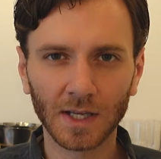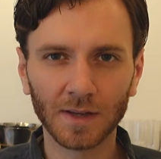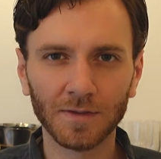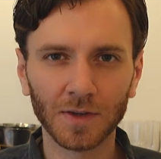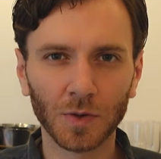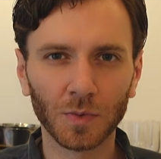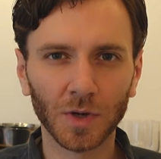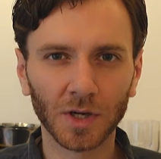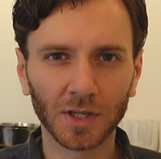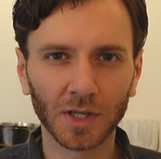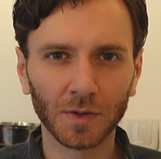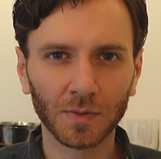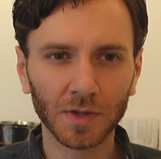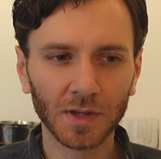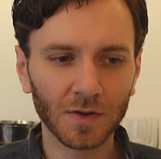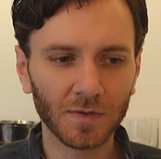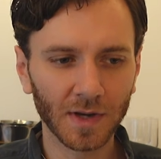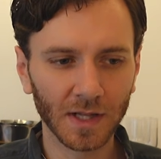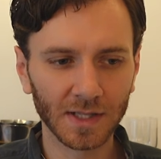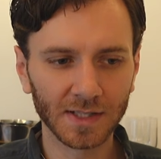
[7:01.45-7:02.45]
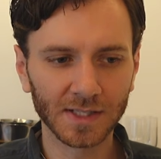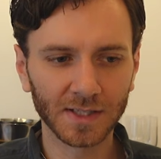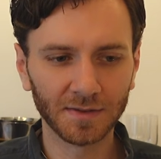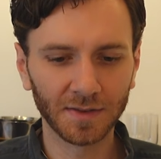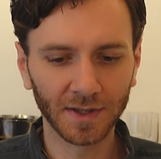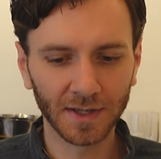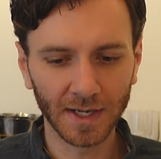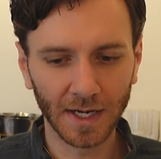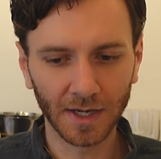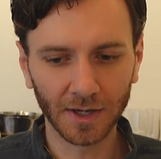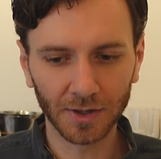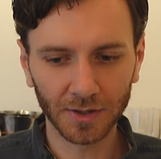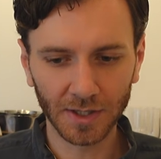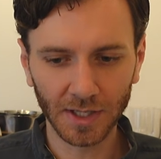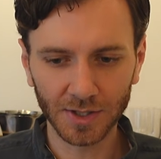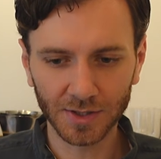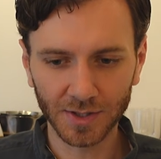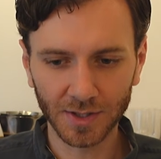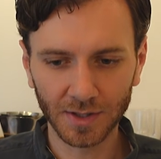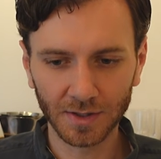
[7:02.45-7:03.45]
if you're working with a relatively narrow
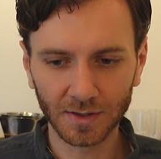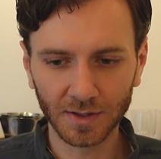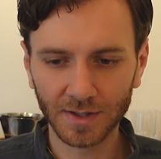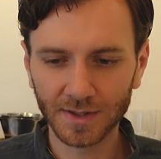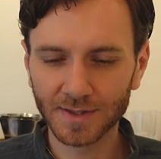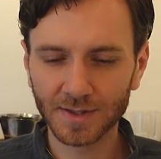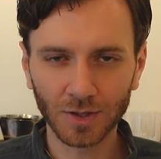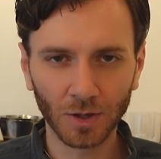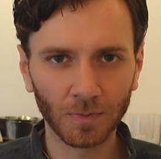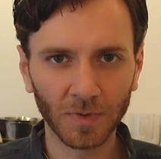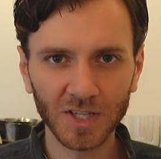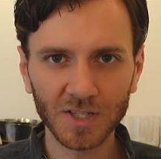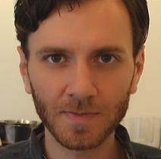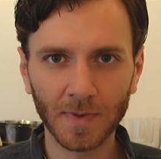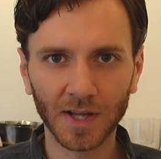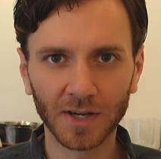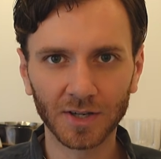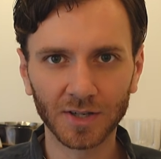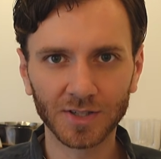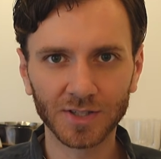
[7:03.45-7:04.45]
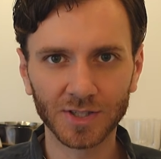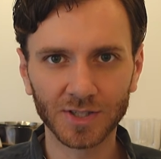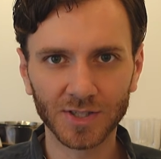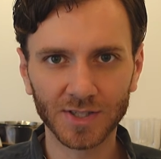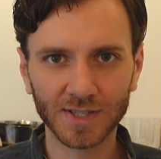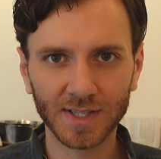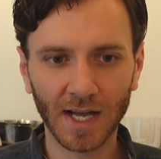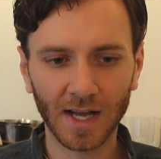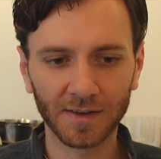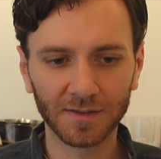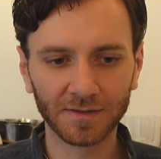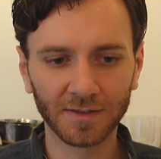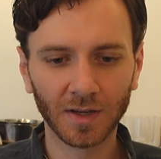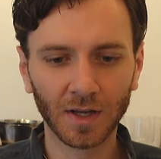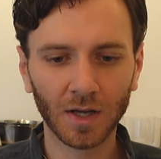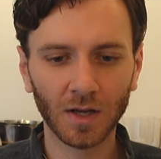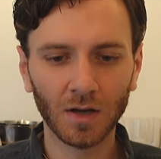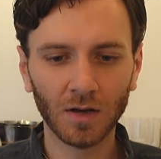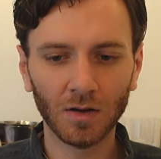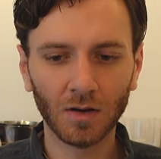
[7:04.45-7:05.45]
kitchen, it's so much better to just have
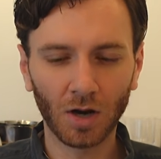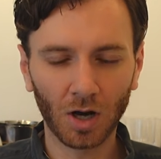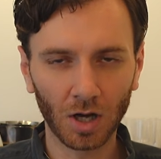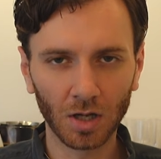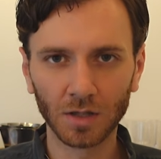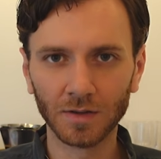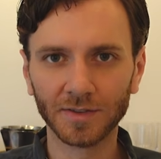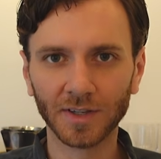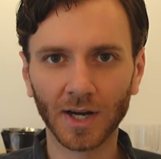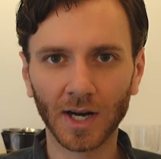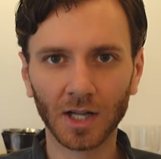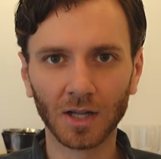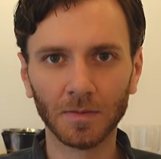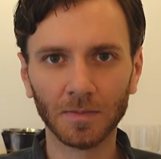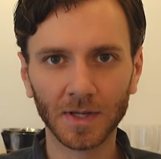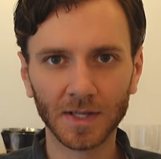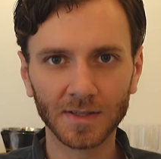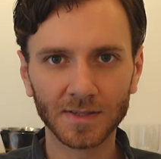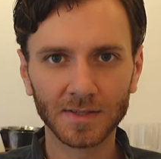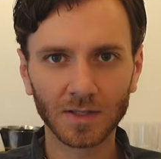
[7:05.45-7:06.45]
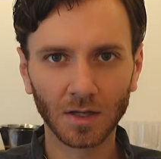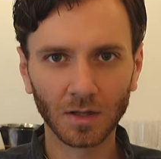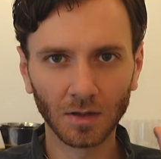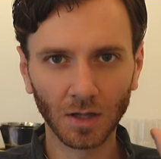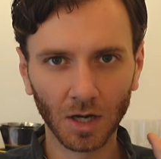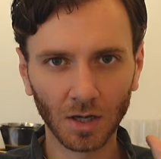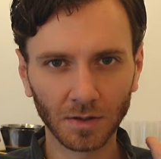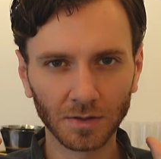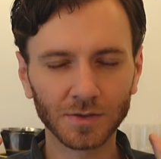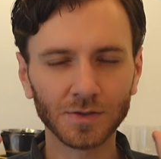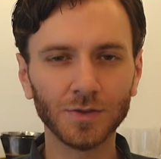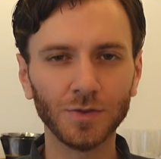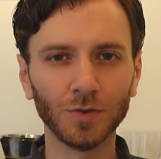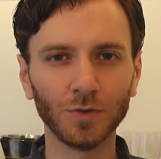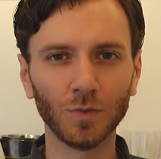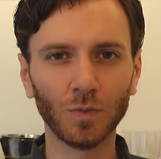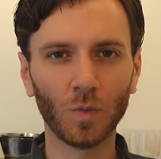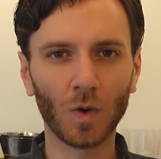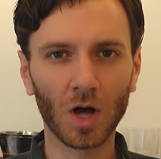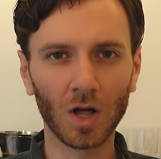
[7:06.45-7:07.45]
all of your elements along two
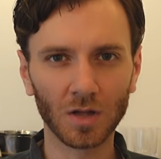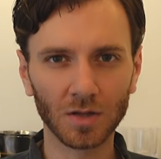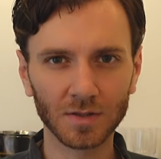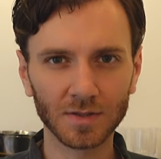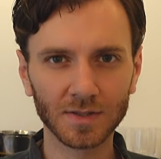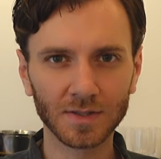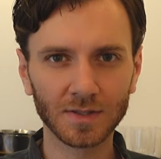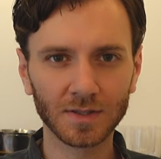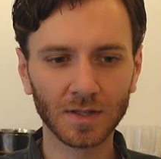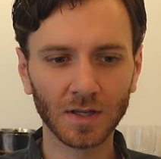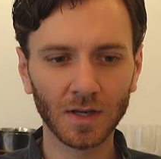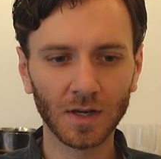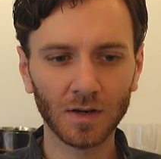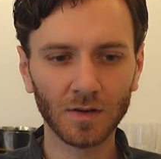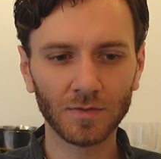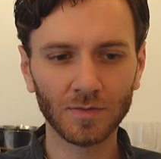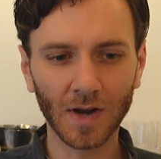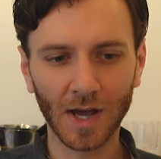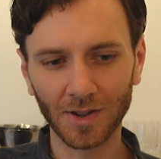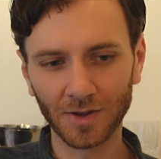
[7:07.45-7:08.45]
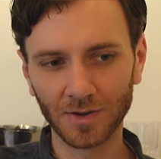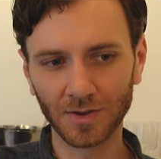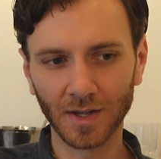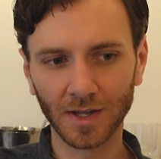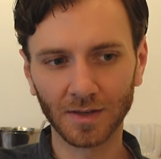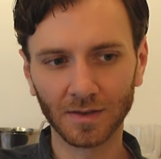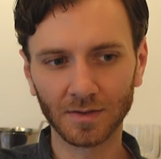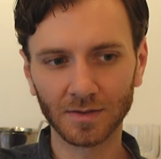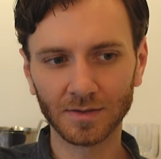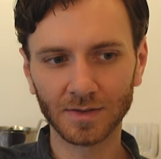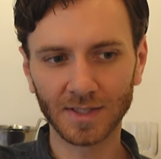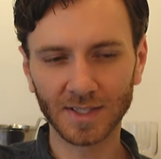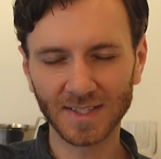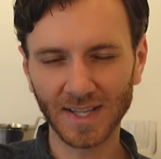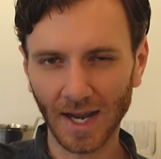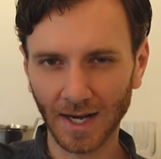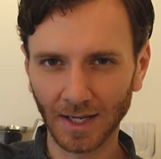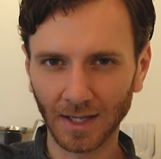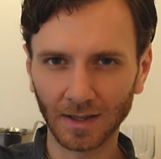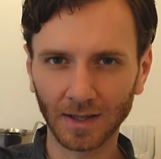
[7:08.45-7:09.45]
walls rather than
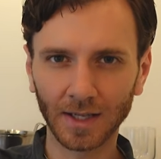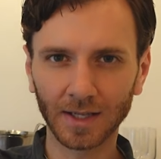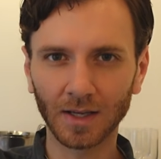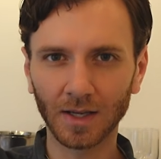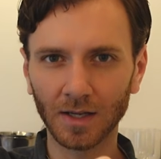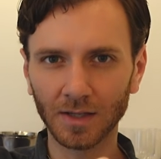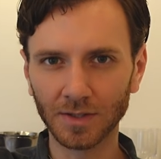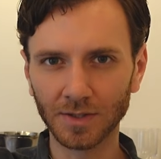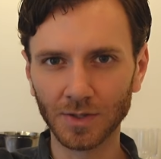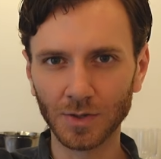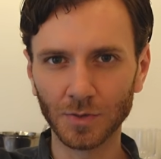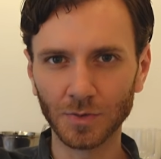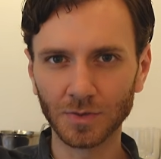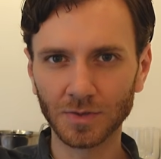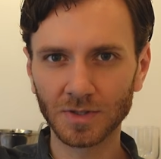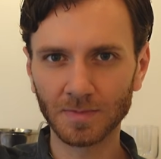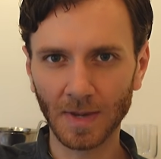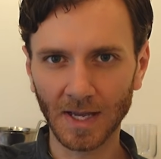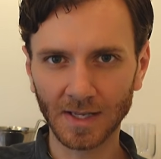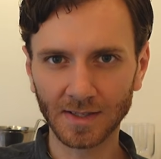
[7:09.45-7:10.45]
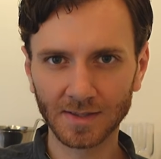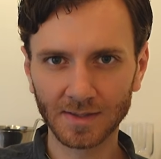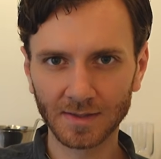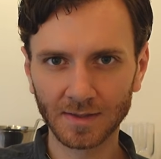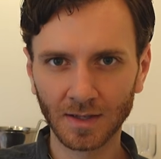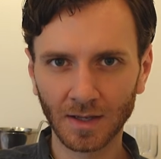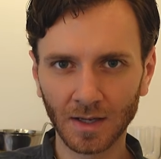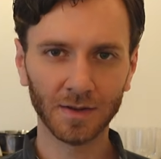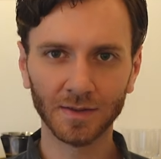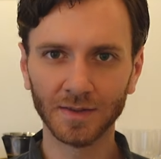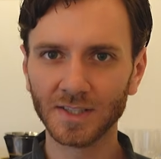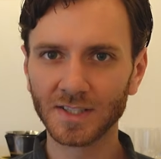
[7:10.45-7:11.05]
designing like a U space. The